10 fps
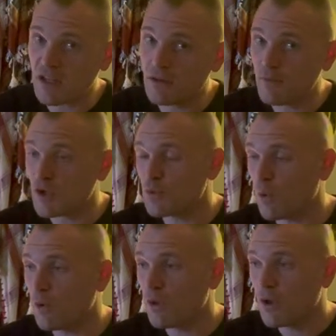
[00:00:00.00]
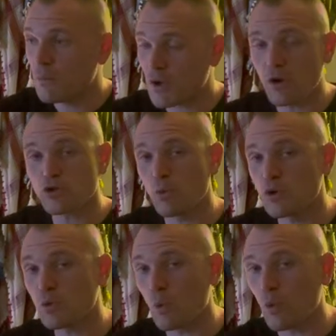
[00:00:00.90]
individual, but also
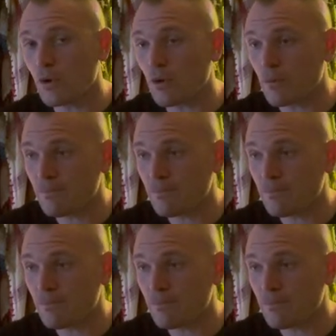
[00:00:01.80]
as a warrior.